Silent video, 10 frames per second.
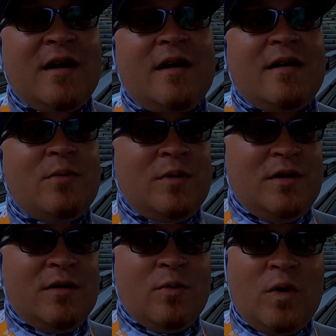hot
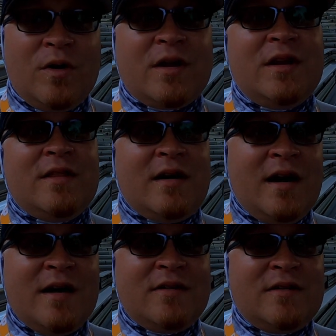when you're walking in the
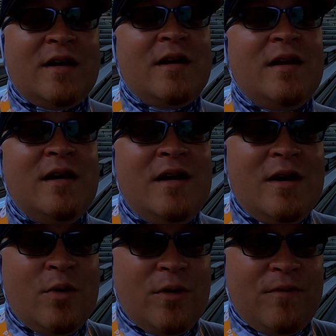hot sun
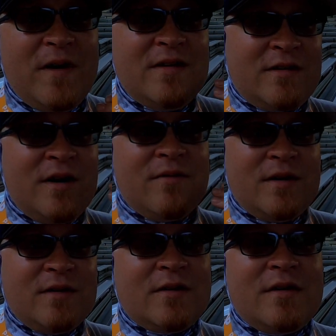with face
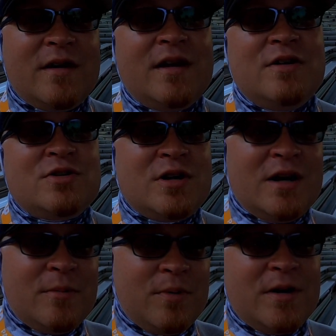coverings on and you're
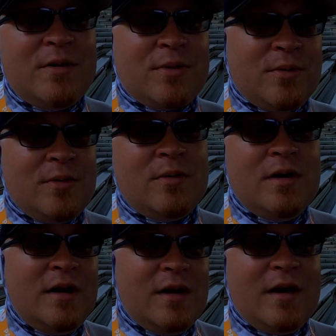trying to breathe through
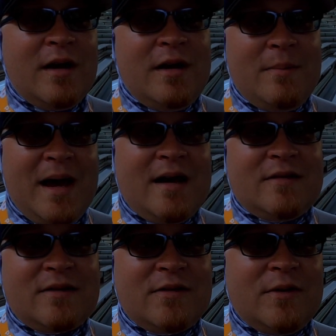a
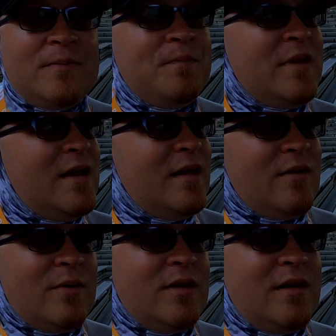mask. So
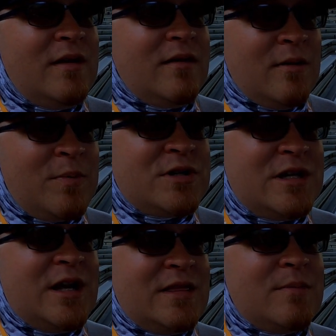really
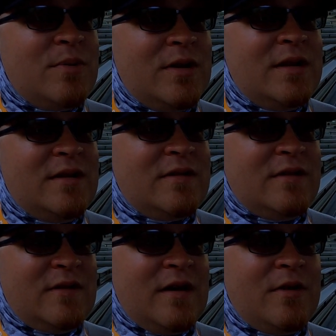appreciate them putting this
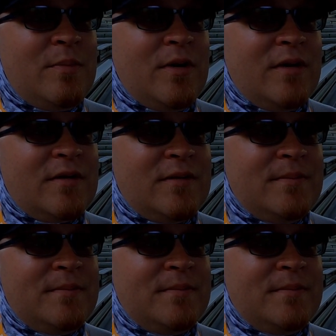inside their parks.